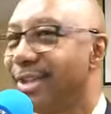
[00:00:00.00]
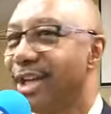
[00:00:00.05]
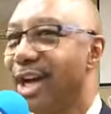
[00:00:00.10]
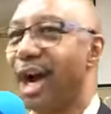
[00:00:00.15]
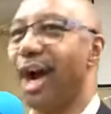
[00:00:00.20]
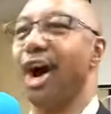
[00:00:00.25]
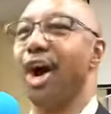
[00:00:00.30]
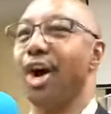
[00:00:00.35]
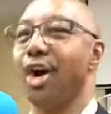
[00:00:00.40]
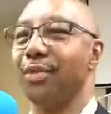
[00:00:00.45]

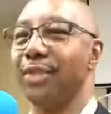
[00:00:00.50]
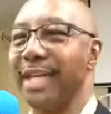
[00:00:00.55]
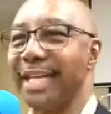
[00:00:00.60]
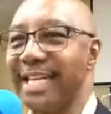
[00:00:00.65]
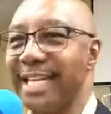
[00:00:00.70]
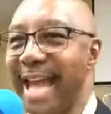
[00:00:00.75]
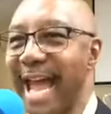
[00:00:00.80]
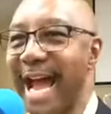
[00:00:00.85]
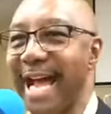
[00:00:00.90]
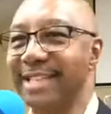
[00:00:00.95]
All the
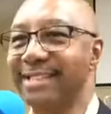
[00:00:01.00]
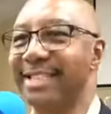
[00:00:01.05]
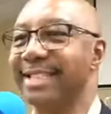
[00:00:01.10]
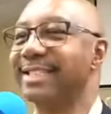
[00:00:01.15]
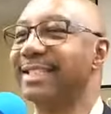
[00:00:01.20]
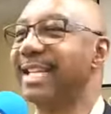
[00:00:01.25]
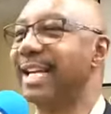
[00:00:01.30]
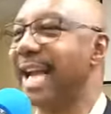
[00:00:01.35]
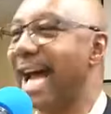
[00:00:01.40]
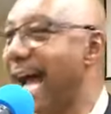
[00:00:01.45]

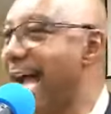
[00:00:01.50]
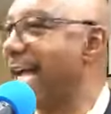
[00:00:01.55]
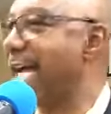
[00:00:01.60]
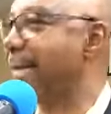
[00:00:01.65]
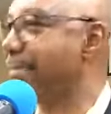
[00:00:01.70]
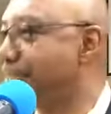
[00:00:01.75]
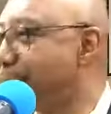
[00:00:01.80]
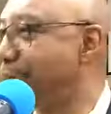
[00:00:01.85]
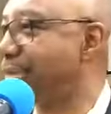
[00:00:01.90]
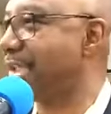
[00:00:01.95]
gadgets that I
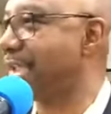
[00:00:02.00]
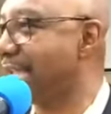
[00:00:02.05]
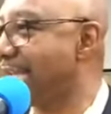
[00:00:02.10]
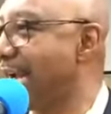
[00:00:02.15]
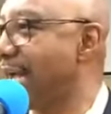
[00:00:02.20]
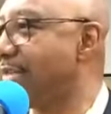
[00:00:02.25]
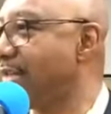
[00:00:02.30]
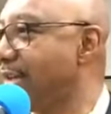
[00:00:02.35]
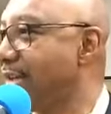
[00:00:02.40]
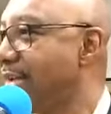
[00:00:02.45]
had put
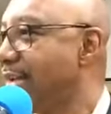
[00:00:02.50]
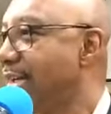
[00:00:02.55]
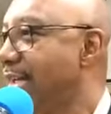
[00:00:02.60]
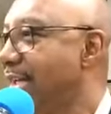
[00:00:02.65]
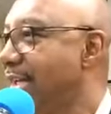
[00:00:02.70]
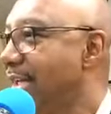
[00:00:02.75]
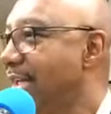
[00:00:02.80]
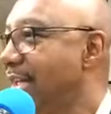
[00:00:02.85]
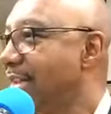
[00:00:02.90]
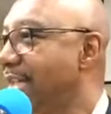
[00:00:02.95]
together
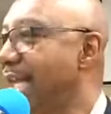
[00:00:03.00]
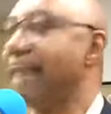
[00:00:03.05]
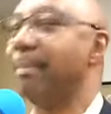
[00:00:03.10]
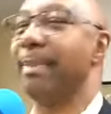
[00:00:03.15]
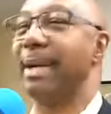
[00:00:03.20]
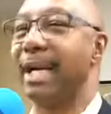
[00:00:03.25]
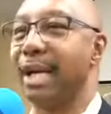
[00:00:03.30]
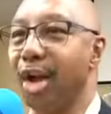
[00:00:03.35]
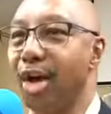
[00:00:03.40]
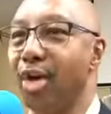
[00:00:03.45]
that
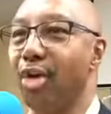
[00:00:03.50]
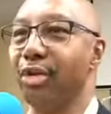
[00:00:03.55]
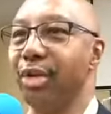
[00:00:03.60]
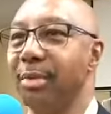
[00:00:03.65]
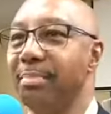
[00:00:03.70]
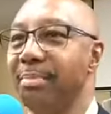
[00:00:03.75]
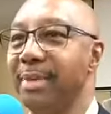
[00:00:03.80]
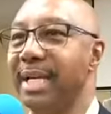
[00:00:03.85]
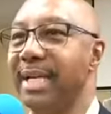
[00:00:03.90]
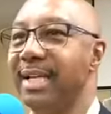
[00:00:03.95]
belonged
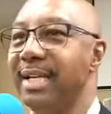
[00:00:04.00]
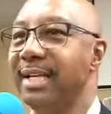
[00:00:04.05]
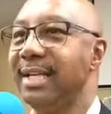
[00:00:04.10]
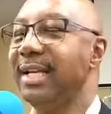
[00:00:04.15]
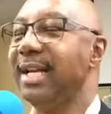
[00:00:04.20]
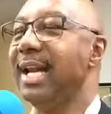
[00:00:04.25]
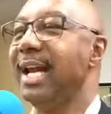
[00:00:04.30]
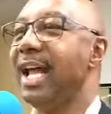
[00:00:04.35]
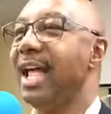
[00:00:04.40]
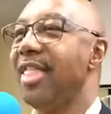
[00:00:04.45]
to
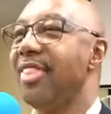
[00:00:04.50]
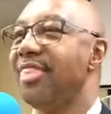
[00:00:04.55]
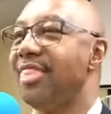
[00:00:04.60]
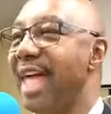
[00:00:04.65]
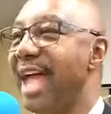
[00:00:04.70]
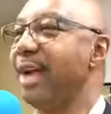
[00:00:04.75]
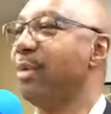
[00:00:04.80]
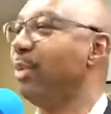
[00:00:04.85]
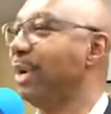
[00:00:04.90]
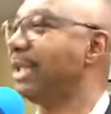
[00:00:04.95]
me,
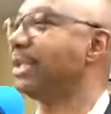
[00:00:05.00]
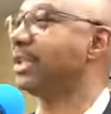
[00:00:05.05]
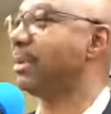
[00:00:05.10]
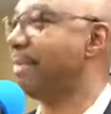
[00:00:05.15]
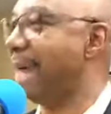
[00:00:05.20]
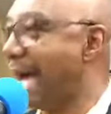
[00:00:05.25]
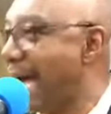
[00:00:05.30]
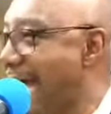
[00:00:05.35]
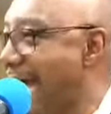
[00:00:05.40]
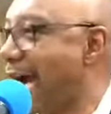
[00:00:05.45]
they went to
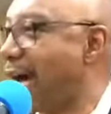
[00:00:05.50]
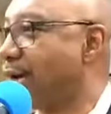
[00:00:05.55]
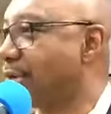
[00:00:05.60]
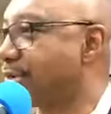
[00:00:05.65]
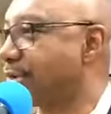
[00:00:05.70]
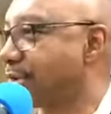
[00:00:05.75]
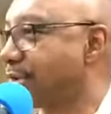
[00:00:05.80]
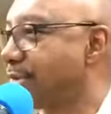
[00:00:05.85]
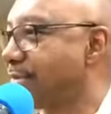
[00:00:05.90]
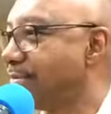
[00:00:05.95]
my house.
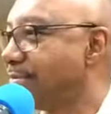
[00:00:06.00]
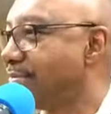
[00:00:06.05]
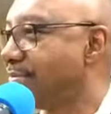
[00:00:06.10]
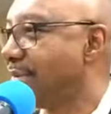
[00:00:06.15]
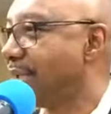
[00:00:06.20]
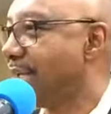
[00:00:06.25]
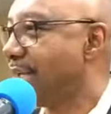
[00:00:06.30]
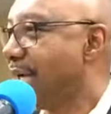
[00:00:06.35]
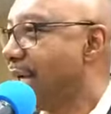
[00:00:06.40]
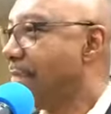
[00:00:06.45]

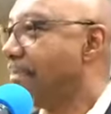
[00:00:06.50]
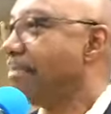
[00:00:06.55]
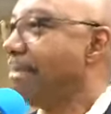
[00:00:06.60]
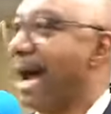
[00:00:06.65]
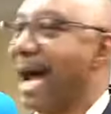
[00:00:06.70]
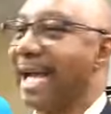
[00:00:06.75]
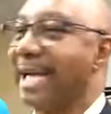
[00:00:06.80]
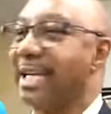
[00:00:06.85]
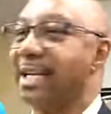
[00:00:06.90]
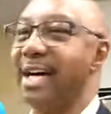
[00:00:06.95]

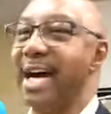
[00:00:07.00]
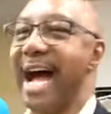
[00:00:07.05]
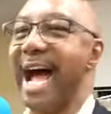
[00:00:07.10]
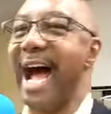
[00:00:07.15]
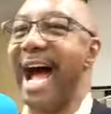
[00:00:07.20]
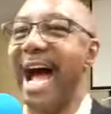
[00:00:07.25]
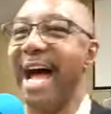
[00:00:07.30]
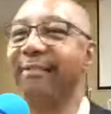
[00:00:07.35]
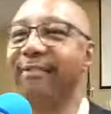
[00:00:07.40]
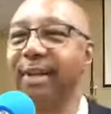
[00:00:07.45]
My little
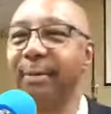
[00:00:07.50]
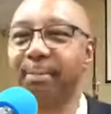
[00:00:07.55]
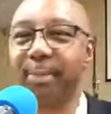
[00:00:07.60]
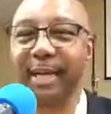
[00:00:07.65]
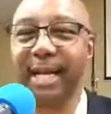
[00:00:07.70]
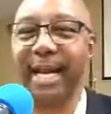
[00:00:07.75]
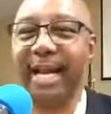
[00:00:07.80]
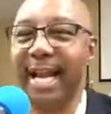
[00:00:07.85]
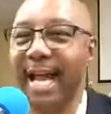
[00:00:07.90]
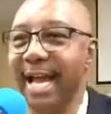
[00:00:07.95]
ivy
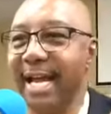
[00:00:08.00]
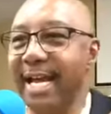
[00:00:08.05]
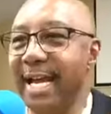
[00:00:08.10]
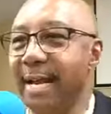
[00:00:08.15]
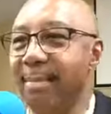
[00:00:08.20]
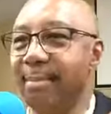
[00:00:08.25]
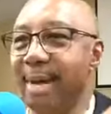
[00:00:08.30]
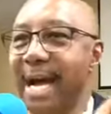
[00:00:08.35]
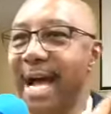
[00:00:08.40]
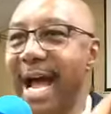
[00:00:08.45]
plant, I
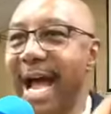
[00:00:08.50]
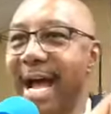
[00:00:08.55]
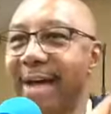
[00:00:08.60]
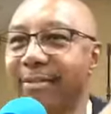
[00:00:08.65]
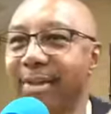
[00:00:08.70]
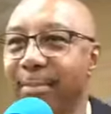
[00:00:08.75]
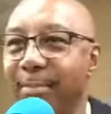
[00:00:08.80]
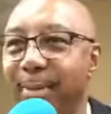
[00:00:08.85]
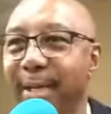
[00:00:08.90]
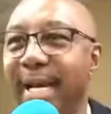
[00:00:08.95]
had my
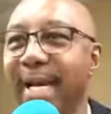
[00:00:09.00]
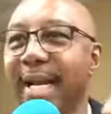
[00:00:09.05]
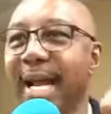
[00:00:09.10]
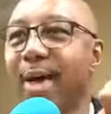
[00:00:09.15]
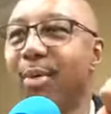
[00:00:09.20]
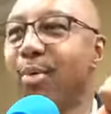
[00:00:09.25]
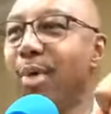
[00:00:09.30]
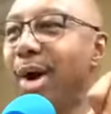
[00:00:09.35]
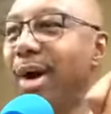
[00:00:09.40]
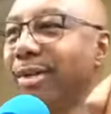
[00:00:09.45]
ivy plant, I
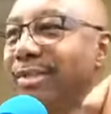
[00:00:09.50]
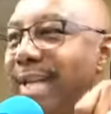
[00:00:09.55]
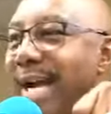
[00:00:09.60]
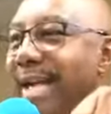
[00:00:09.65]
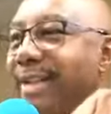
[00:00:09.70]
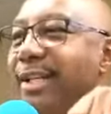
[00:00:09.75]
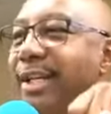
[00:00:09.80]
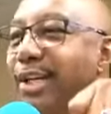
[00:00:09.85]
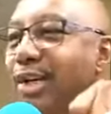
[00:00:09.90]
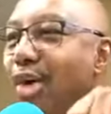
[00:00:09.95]
walked
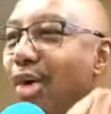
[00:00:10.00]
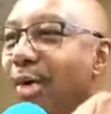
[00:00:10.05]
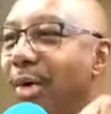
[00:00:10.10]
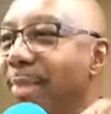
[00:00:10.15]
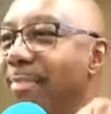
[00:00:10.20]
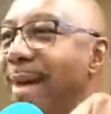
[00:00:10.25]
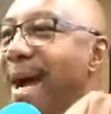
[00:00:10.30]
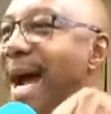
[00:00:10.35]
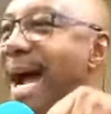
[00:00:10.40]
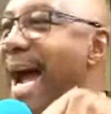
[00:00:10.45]
out the door
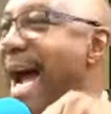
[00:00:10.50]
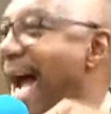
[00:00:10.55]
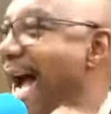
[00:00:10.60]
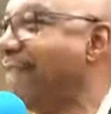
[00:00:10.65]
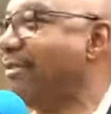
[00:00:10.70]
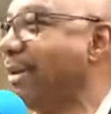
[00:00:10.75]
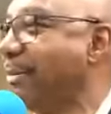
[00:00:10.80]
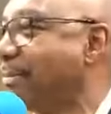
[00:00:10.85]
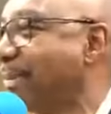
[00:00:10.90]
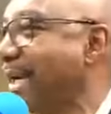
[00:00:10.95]
with my
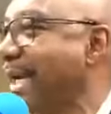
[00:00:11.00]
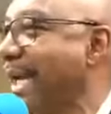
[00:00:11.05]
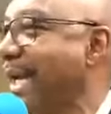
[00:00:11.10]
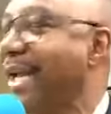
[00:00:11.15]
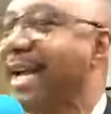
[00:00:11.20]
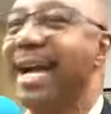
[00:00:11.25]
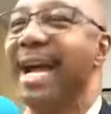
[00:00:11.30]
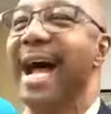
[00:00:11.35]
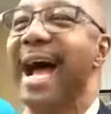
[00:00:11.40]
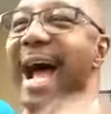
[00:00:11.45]
ivy
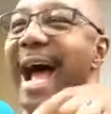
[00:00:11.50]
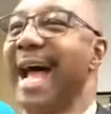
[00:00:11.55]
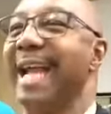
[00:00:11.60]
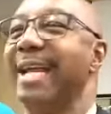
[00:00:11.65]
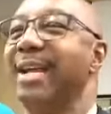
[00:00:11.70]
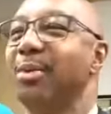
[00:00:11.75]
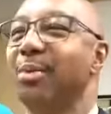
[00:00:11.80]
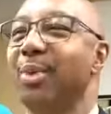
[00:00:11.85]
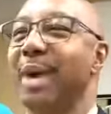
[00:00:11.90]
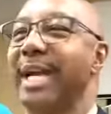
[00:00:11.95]
plant. I
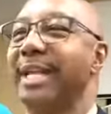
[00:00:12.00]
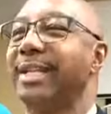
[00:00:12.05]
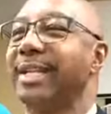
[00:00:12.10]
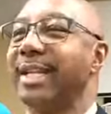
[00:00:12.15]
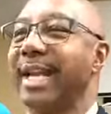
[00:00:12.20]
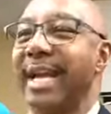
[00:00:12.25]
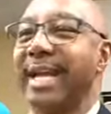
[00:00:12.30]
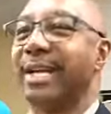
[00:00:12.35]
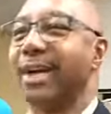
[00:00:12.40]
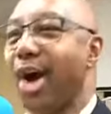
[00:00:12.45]
didn't wait till
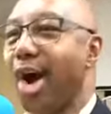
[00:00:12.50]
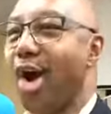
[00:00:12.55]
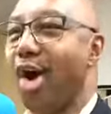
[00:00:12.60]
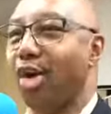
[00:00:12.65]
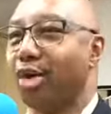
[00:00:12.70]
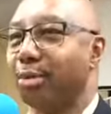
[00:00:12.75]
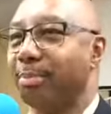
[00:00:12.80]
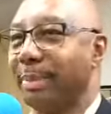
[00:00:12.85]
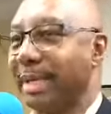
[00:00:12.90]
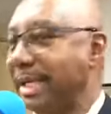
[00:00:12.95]
they
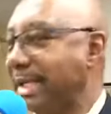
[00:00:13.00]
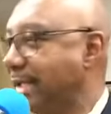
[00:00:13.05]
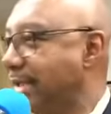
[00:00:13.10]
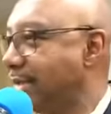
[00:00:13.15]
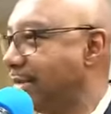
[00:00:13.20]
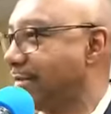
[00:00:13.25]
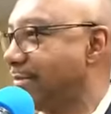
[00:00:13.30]
called me.